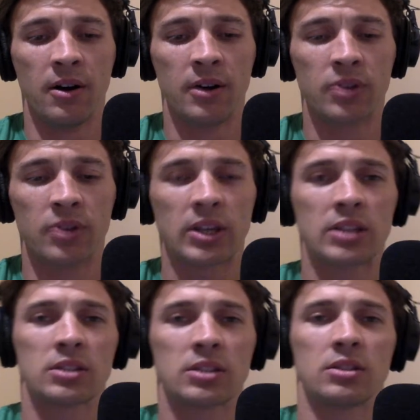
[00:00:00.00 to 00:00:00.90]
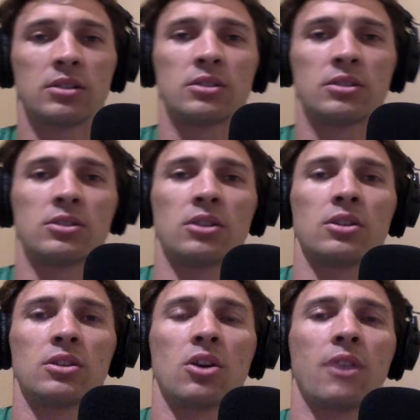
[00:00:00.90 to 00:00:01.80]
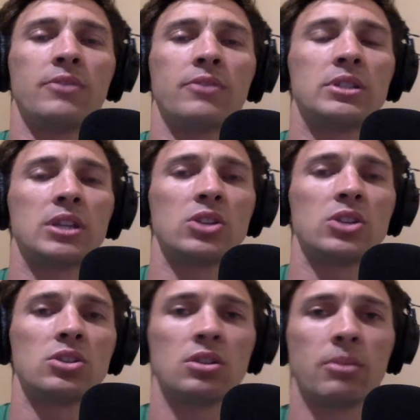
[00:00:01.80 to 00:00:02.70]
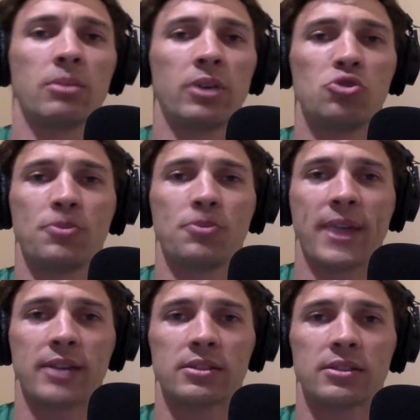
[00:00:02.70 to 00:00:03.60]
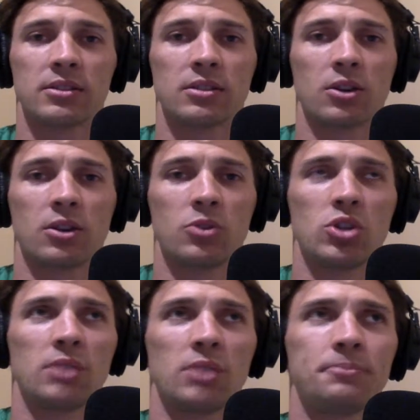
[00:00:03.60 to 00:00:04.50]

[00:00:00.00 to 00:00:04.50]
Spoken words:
so I guess to start the conversation about gymnastics and coaching,